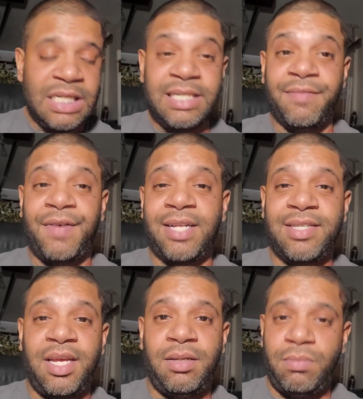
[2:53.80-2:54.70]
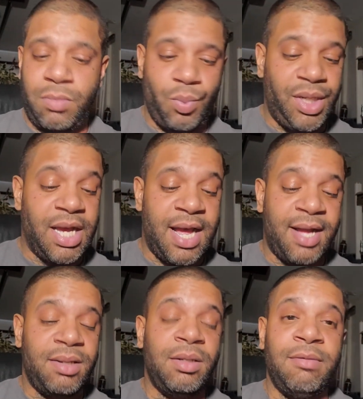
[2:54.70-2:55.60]
Devontae. We
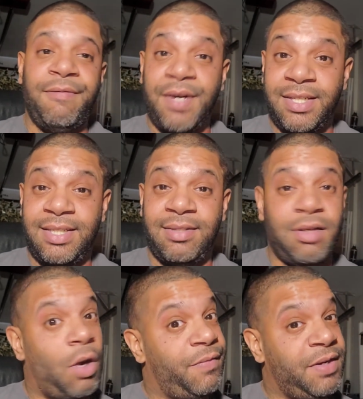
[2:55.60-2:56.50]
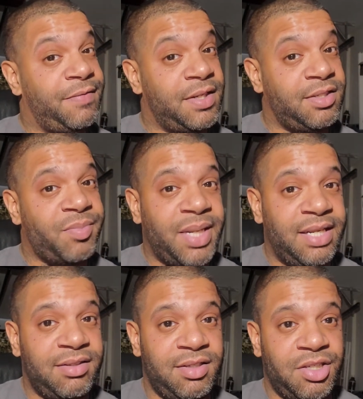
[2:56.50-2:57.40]
got Funches. Hopefully Funches
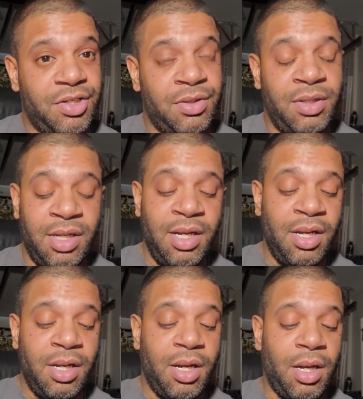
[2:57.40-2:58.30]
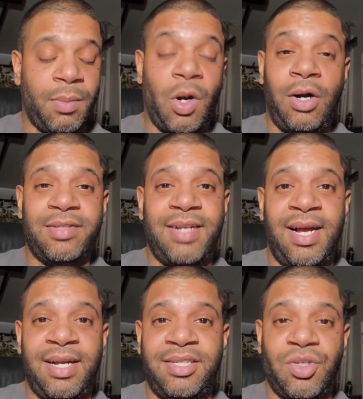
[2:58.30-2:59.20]
plays this year. All
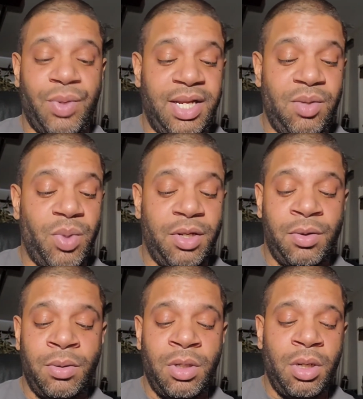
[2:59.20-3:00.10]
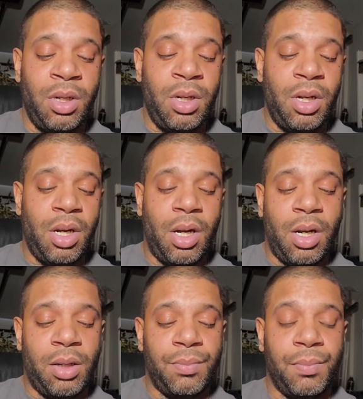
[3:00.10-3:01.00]
signs showing he will.
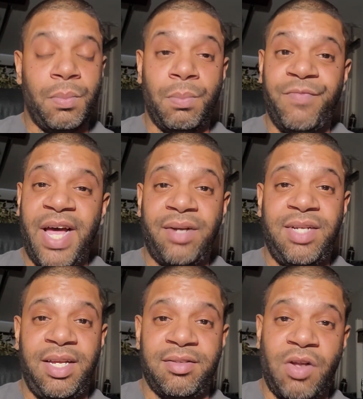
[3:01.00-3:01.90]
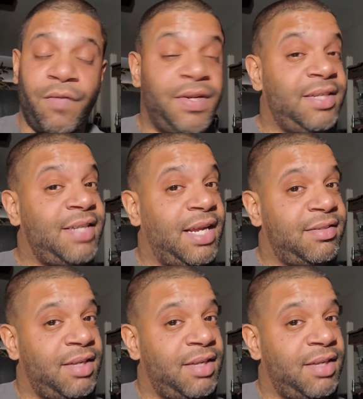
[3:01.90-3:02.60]
Valdez. Hopefully he takes